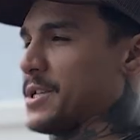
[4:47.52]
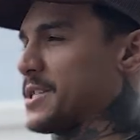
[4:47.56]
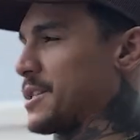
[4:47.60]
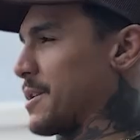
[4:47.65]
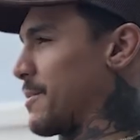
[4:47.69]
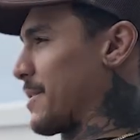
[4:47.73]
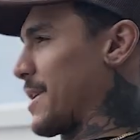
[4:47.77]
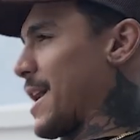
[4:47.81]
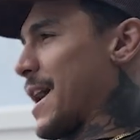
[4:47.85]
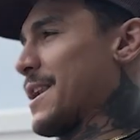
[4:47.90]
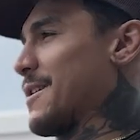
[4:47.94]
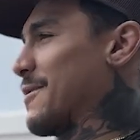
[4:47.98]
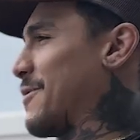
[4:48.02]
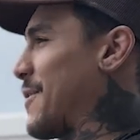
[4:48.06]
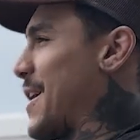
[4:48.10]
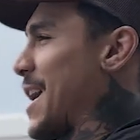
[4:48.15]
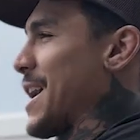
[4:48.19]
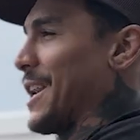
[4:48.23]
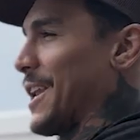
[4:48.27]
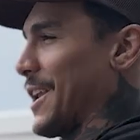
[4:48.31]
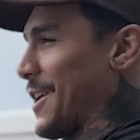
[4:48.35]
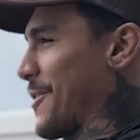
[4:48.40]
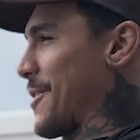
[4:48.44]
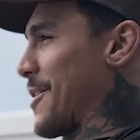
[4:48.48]
some kind of
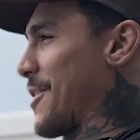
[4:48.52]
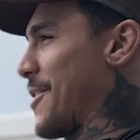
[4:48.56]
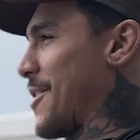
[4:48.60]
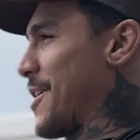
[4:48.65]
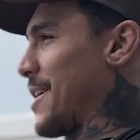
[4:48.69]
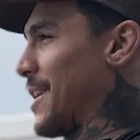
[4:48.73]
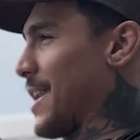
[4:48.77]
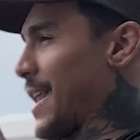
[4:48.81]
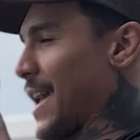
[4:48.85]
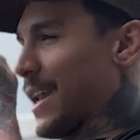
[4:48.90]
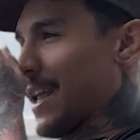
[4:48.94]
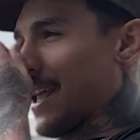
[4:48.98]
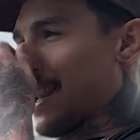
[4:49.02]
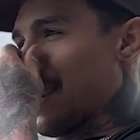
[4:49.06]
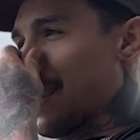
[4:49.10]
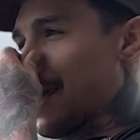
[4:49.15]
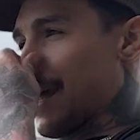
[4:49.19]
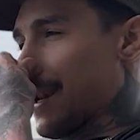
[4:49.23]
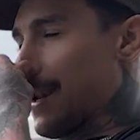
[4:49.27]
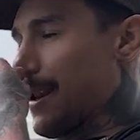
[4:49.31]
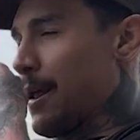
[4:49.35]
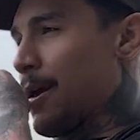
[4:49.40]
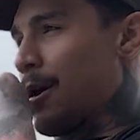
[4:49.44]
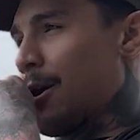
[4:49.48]
fighting going on. Like, and
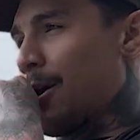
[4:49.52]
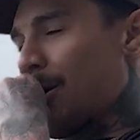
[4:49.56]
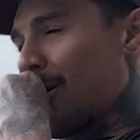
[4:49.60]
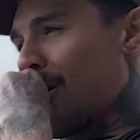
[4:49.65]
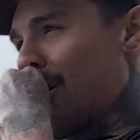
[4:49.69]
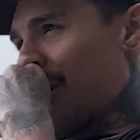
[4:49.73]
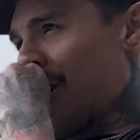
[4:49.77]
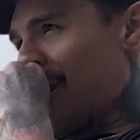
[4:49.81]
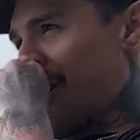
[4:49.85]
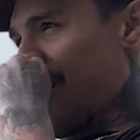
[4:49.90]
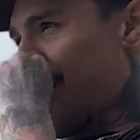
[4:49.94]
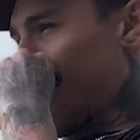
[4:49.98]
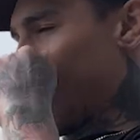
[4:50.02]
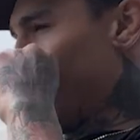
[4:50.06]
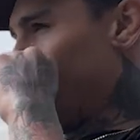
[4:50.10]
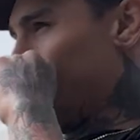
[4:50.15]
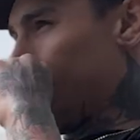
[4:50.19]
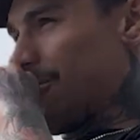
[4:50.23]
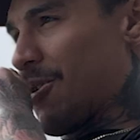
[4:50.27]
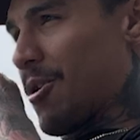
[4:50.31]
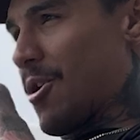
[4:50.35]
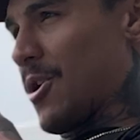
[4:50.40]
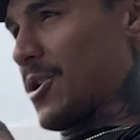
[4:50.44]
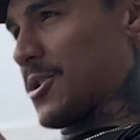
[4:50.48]
then
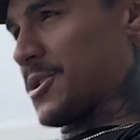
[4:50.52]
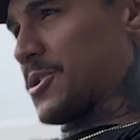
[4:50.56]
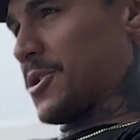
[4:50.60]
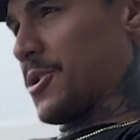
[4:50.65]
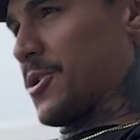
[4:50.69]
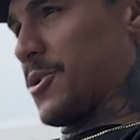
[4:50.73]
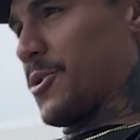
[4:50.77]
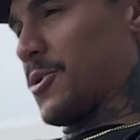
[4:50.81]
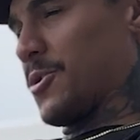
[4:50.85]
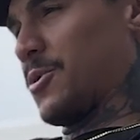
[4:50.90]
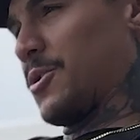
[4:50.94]
also,